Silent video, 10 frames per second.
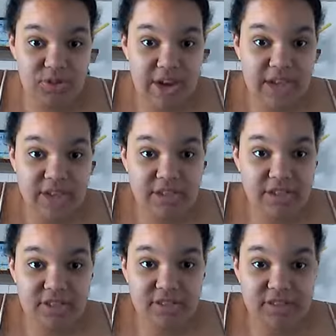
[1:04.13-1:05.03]
track
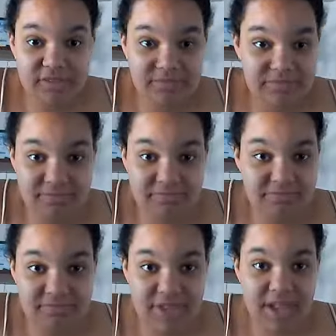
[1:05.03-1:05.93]

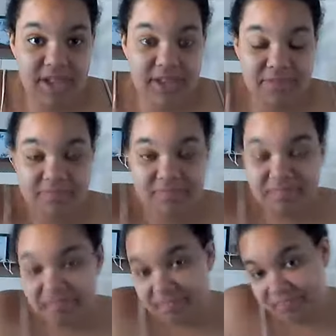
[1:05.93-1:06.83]

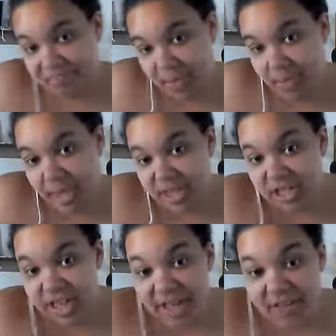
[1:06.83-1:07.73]
a
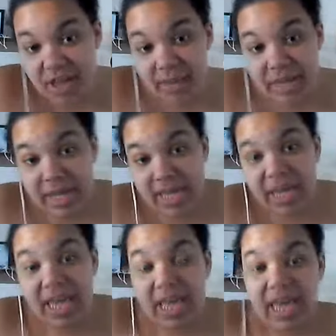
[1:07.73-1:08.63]
package I have
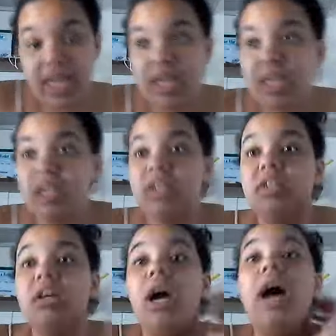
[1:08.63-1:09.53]
coming.
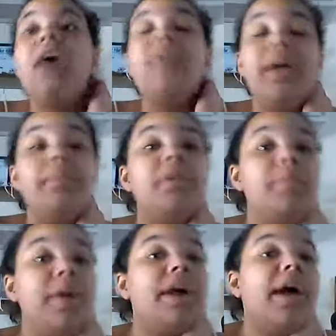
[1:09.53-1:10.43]
Okay, put
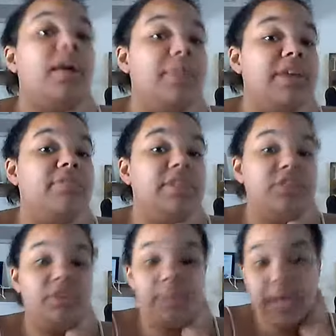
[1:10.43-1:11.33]
it back. I'll make you
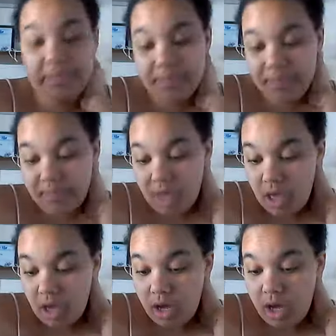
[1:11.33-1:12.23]
lunch in a minute.
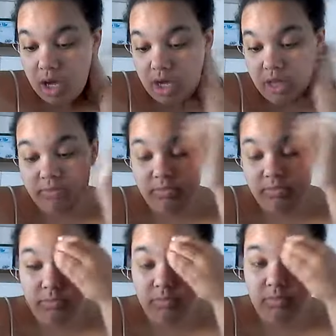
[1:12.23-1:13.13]

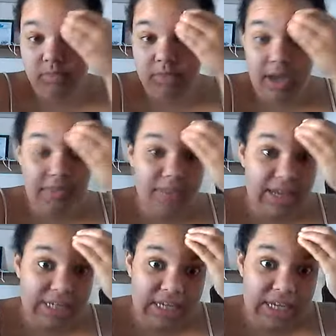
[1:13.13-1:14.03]
I'm
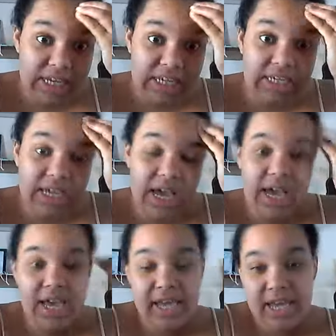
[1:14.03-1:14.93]
painting.
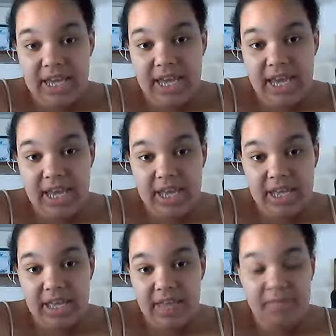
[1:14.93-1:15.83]
I
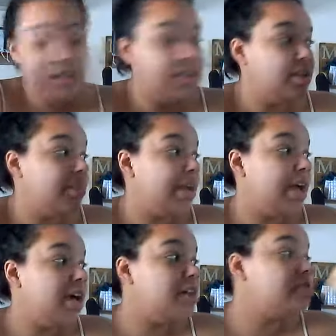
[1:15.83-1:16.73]
have been cleaning
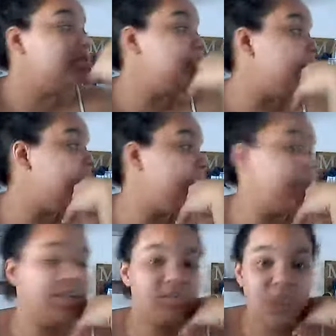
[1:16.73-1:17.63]
my house. I
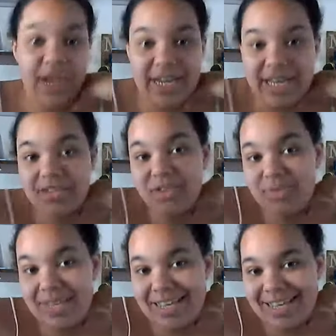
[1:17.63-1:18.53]
have kids whining
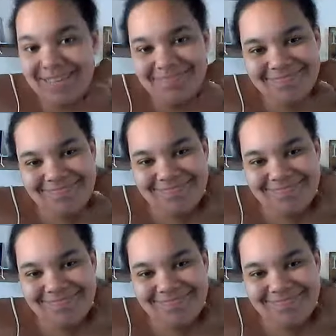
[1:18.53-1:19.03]
to me.